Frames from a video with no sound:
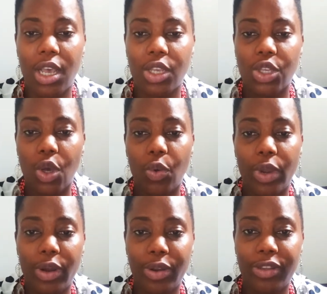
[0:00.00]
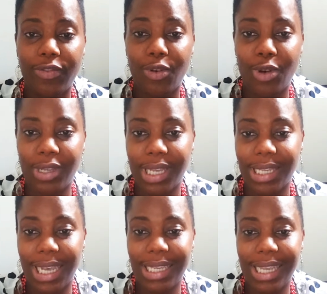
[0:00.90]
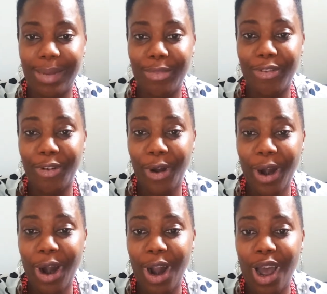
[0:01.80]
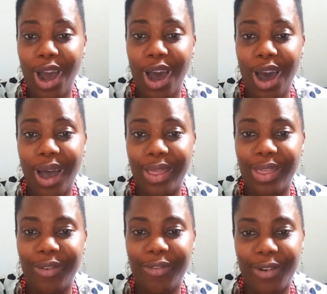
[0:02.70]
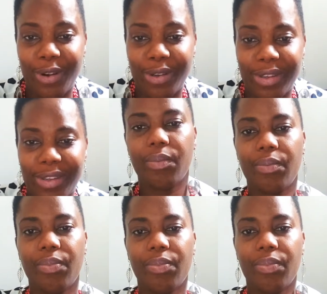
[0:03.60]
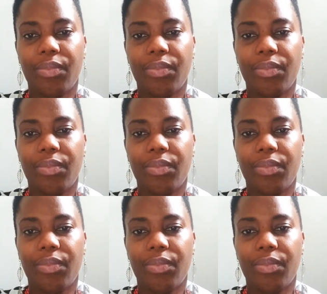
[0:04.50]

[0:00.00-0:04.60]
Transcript: So we are going to focus, as I said before, on the first 4.